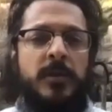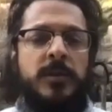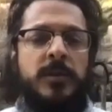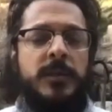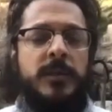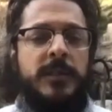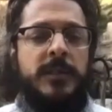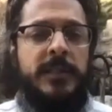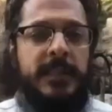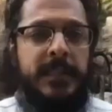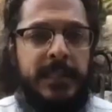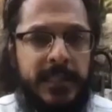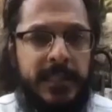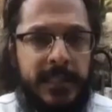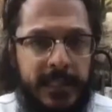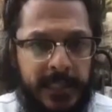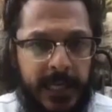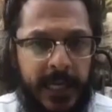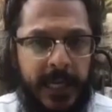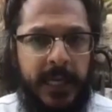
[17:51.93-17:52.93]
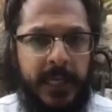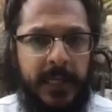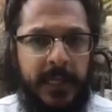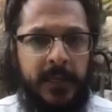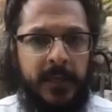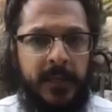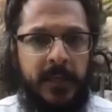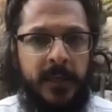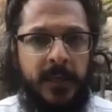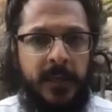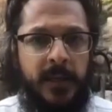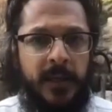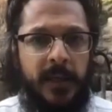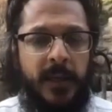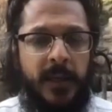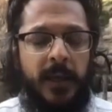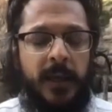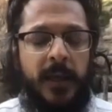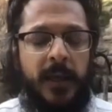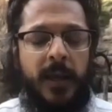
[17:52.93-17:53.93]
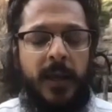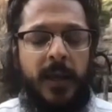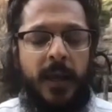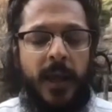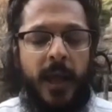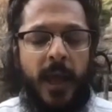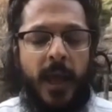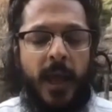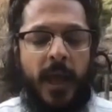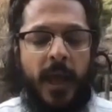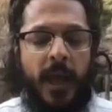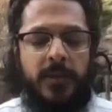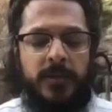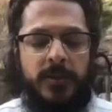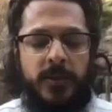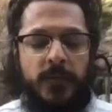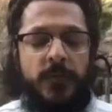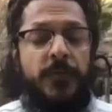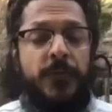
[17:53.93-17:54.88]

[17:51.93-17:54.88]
to sustain and